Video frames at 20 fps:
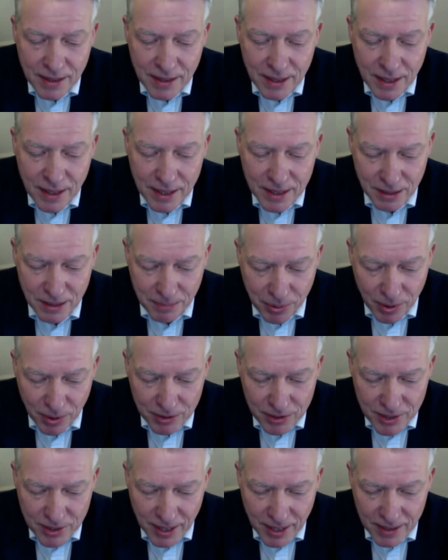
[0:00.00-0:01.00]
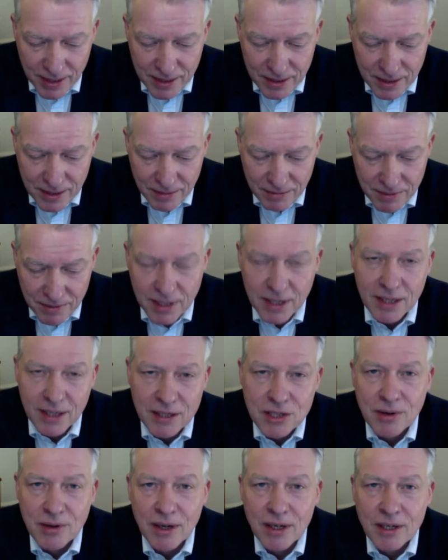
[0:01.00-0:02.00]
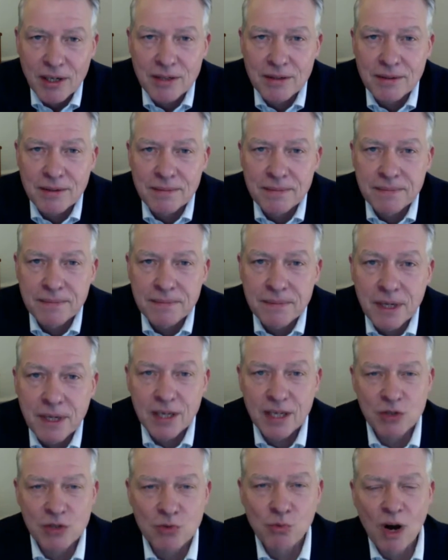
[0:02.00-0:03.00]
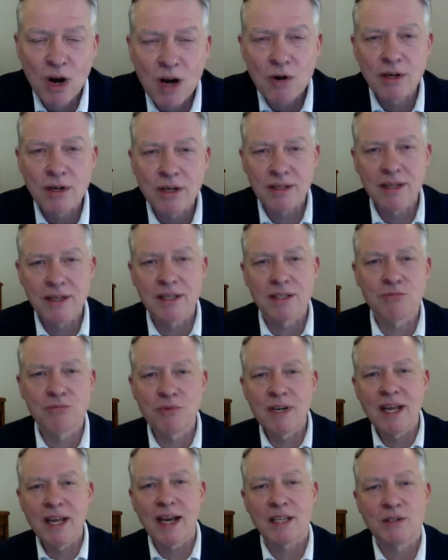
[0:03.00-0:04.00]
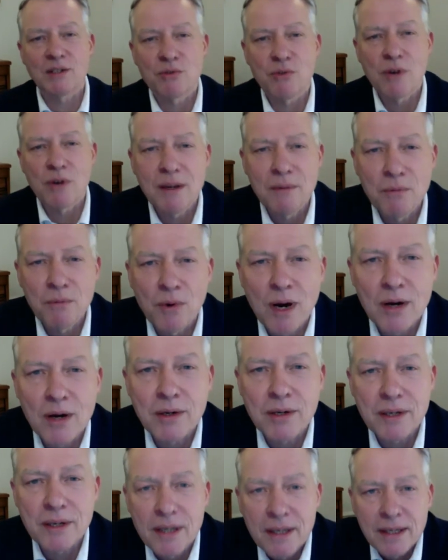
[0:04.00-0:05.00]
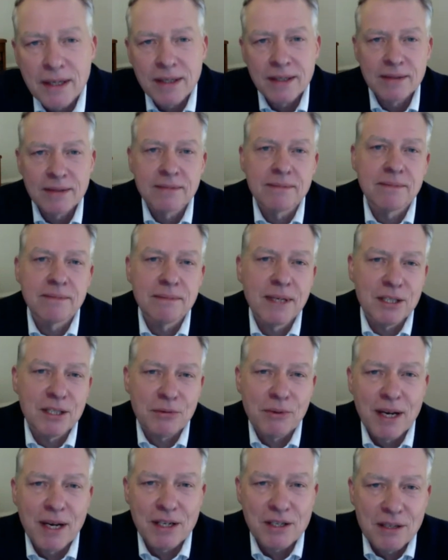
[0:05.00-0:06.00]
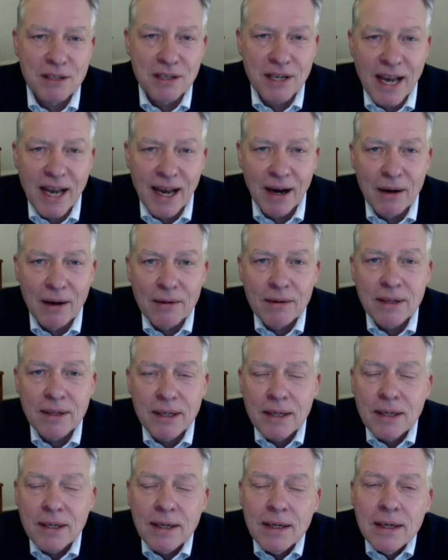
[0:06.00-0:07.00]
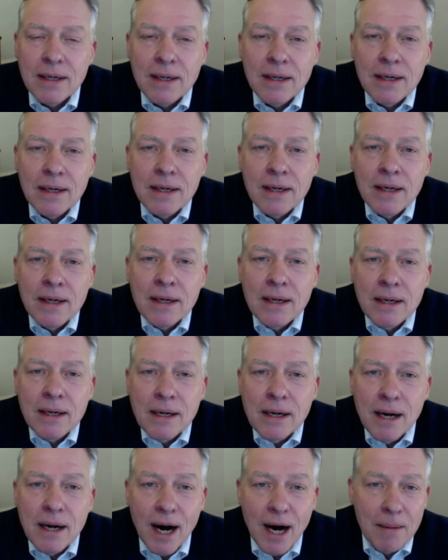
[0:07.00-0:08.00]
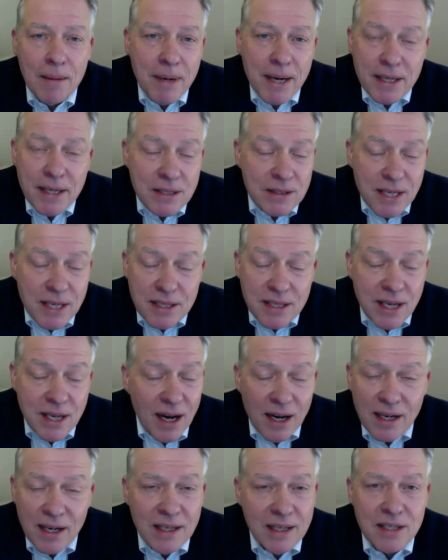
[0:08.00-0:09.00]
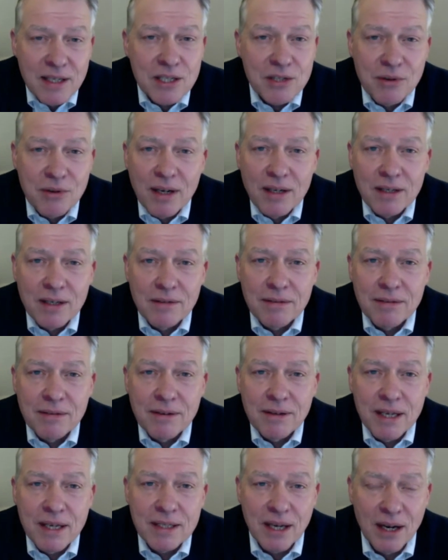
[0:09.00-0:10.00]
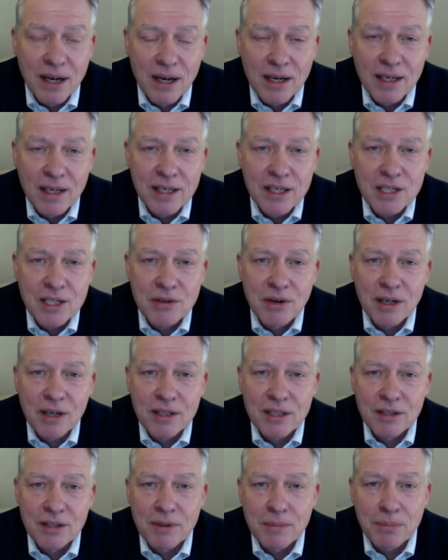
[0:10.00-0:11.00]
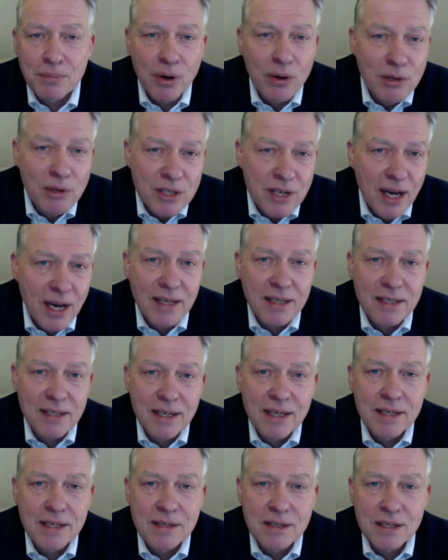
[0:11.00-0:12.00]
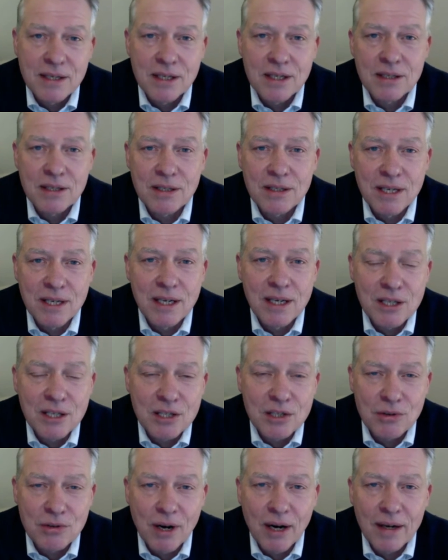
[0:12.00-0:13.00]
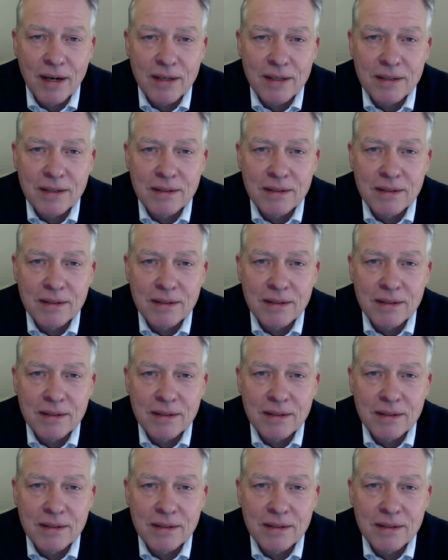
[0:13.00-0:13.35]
is a project of deconstruction. At its woke, at its really extreme woke iteration now, it's highly destructive. It's highly destructive. The project is to deconstruct